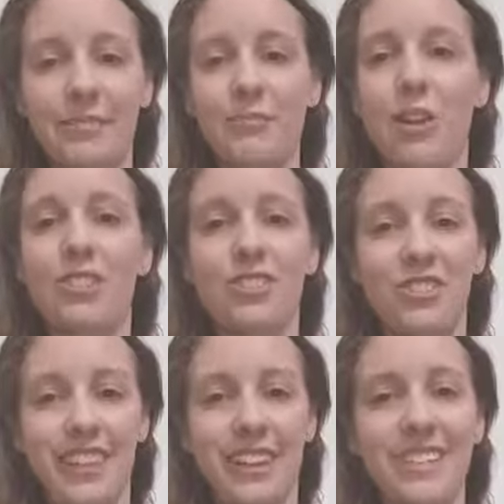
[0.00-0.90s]
wash
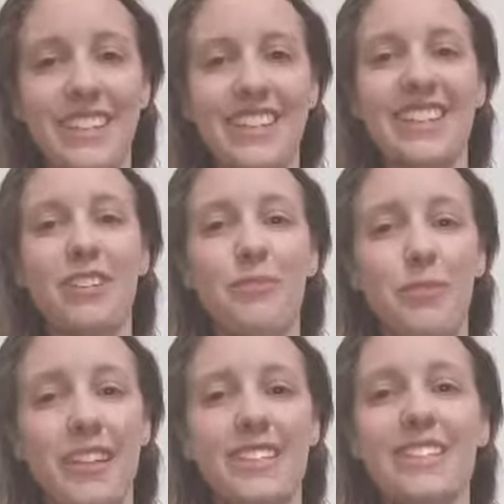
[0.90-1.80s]
everything that you
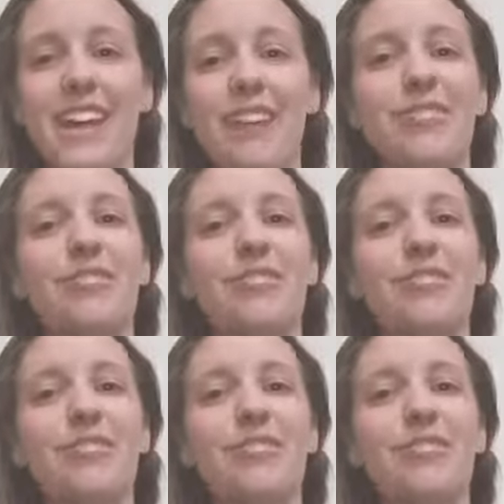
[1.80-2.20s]
bring into the house.